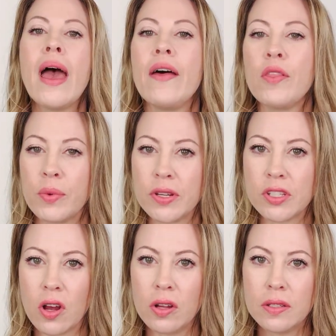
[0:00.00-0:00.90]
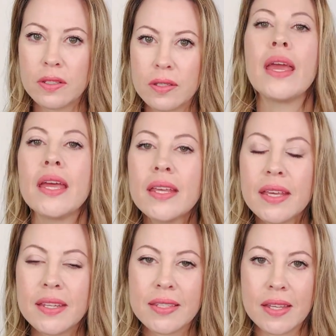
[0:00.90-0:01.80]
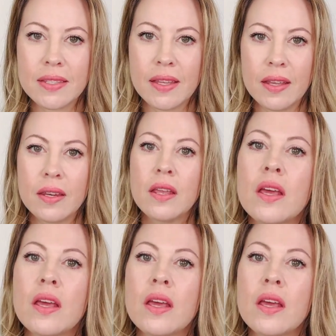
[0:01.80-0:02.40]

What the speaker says: and the results? Inconsistent,